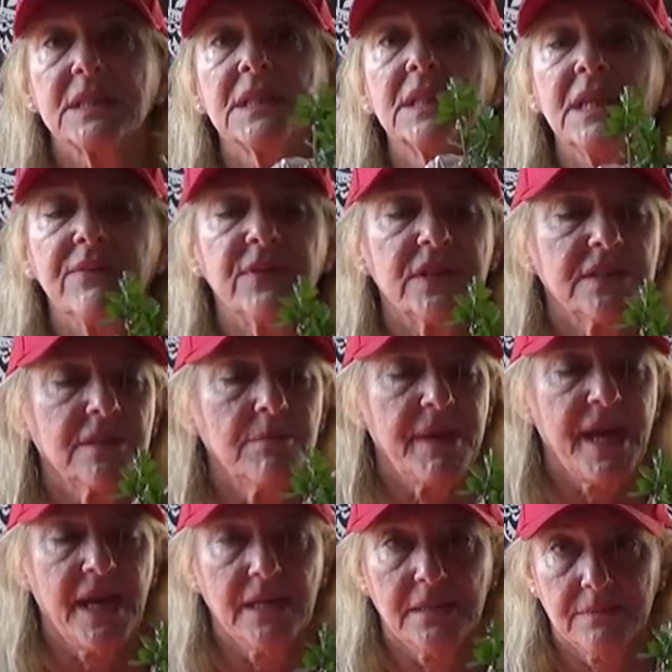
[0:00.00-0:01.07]
leave it in the
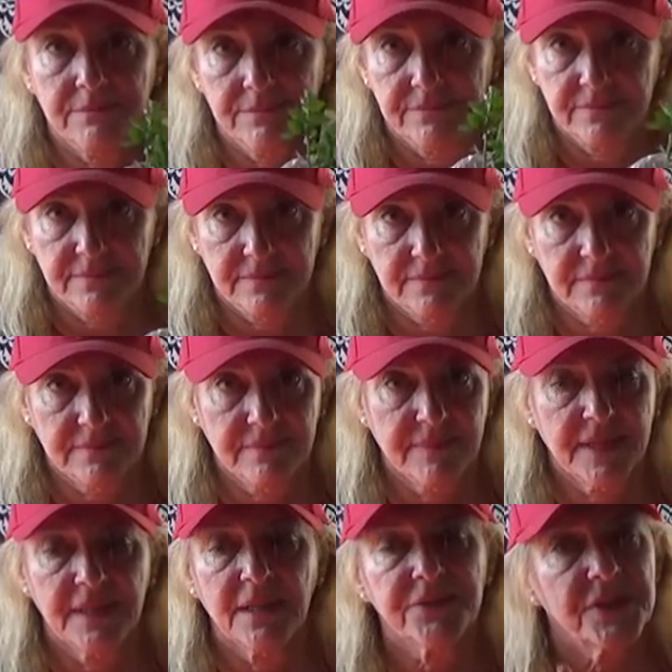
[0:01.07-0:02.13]
bag now